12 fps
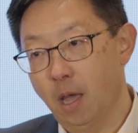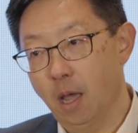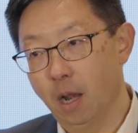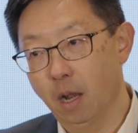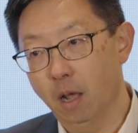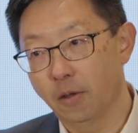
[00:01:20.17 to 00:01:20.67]

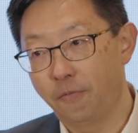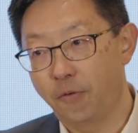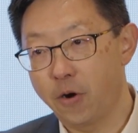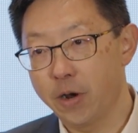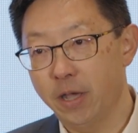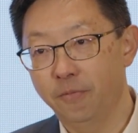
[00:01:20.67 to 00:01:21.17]
A lot of
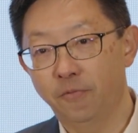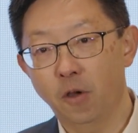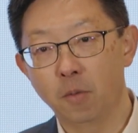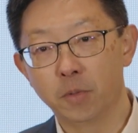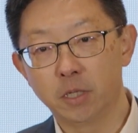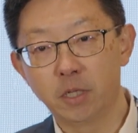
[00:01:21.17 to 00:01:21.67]
very
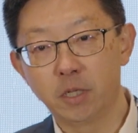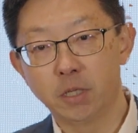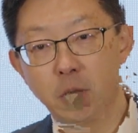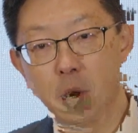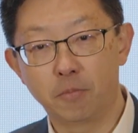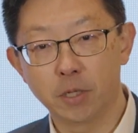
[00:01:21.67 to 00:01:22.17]

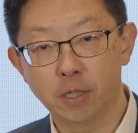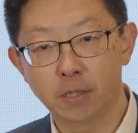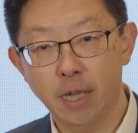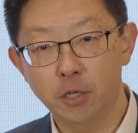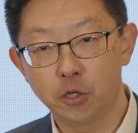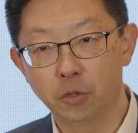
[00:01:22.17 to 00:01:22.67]
informative
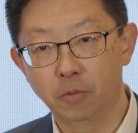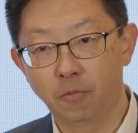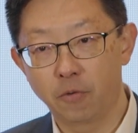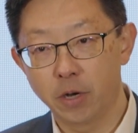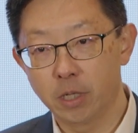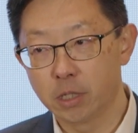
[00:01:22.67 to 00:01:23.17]
presentation,
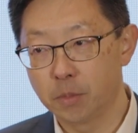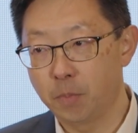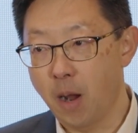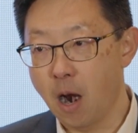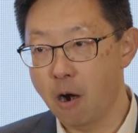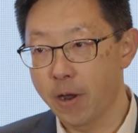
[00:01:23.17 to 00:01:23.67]
very
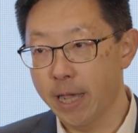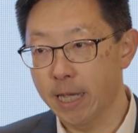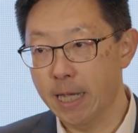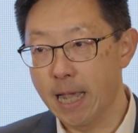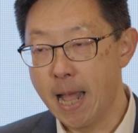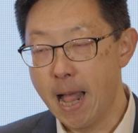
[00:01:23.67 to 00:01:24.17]
inspiring,